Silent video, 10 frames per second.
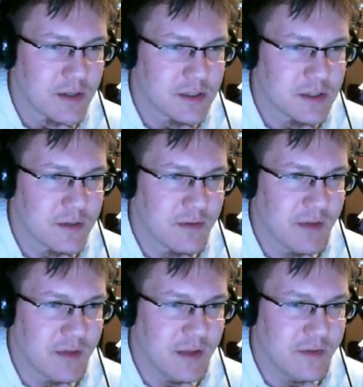So we've
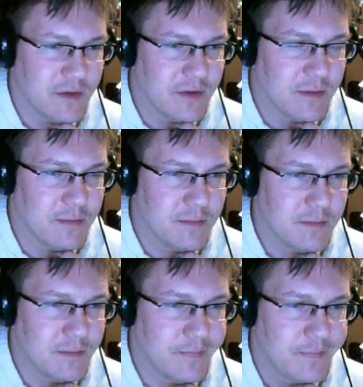got
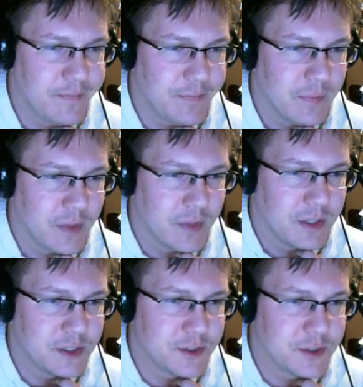some
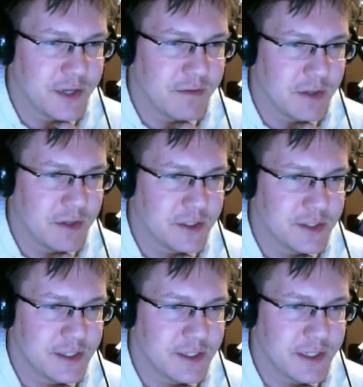trig
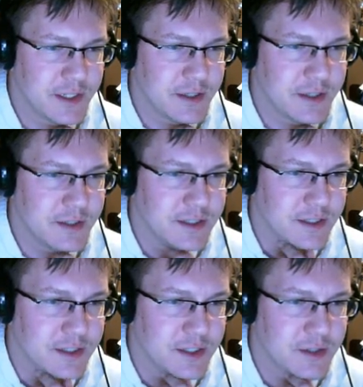functions there,
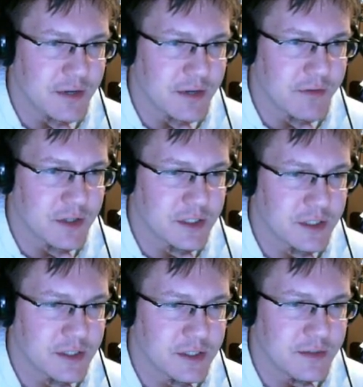still in trig
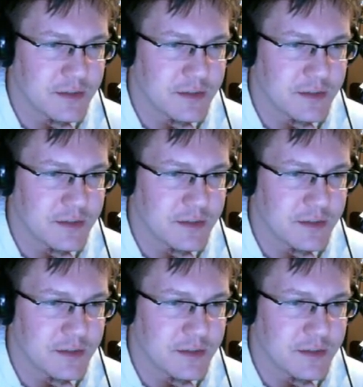functions.